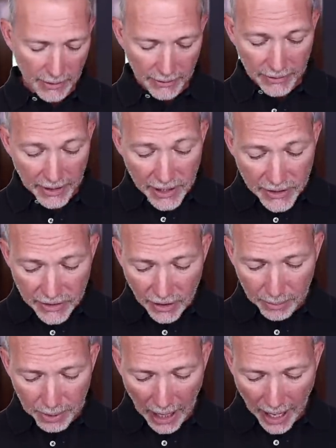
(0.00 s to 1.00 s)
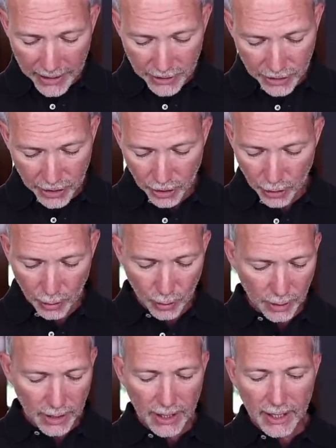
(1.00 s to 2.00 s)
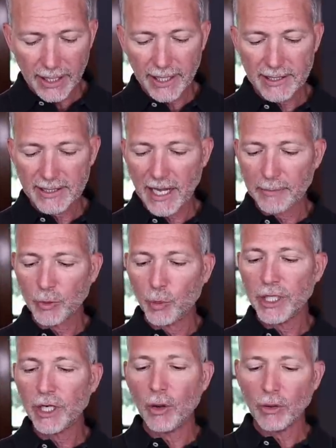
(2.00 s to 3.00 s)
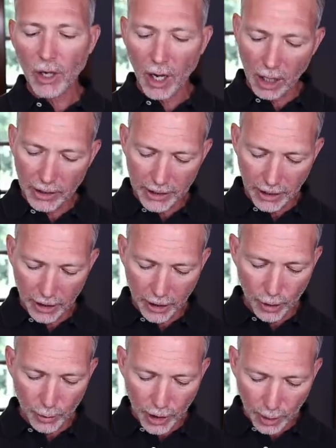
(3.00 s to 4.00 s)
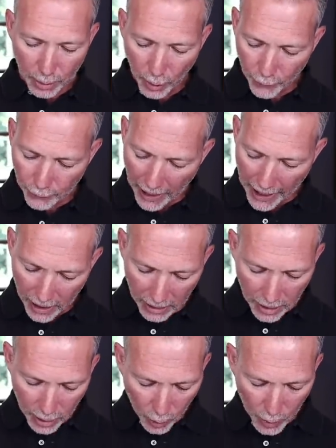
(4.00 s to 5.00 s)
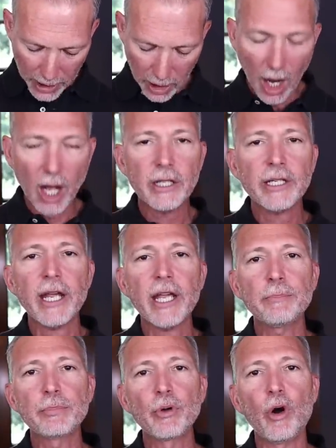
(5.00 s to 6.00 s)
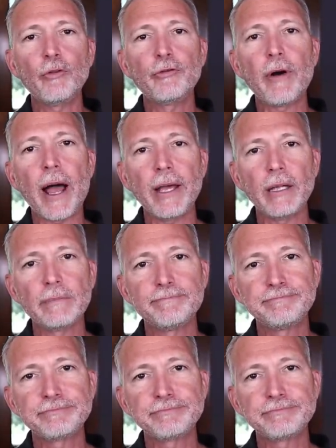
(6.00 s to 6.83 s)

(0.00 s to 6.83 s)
This applies to you, except we don't call it a career profile. We call it a profile.